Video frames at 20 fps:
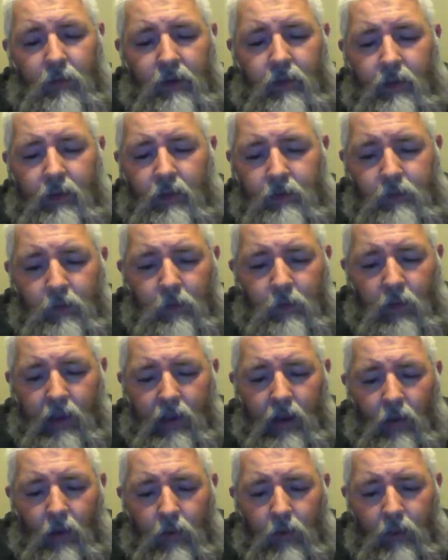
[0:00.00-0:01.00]
gonna put this We
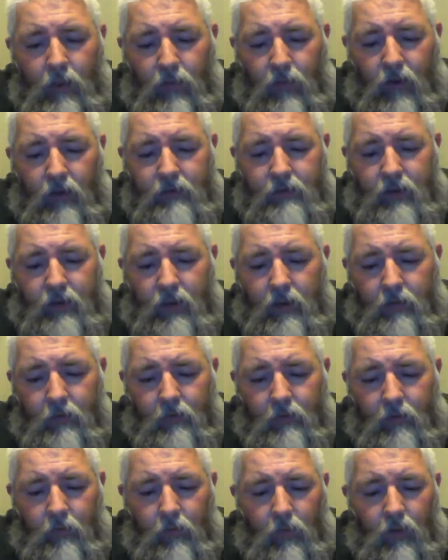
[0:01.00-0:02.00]
got a weak president
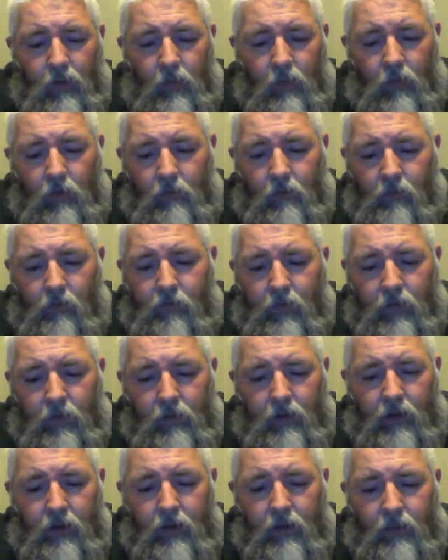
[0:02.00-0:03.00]
that really won't
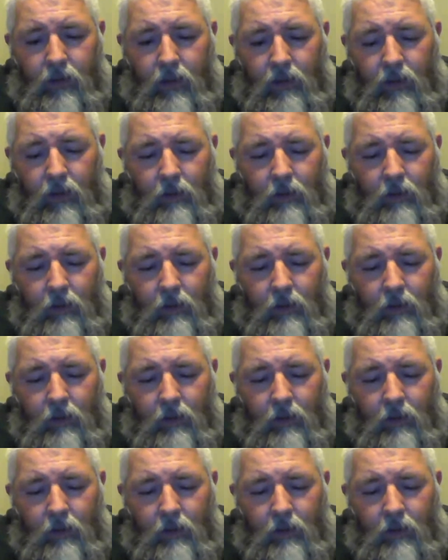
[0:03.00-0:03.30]
fulfill anything.